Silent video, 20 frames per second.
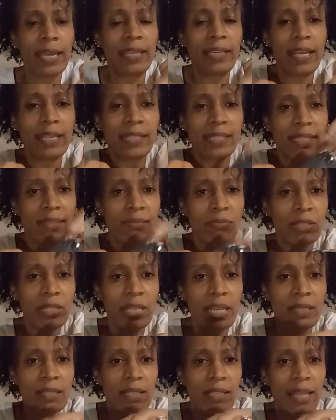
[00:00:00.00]
and that's what
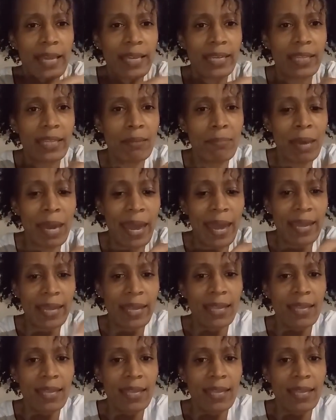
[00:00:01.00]
they look like in the back.